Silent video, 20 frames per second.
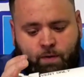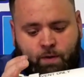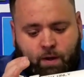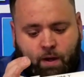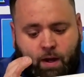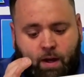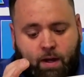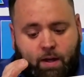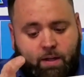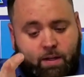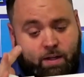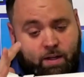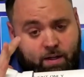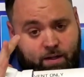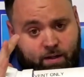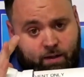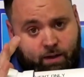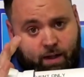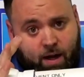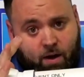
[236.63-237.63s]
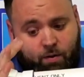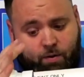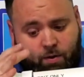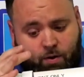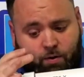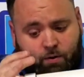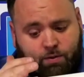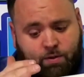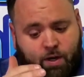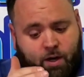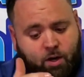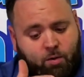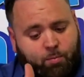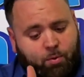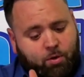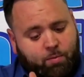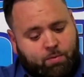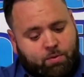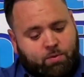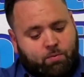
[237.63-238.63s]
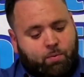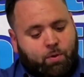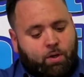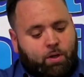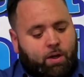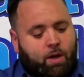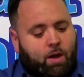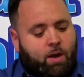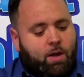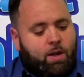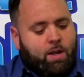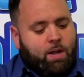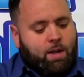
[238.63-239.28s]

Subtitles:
Again, allowing all those air bubbles to work out.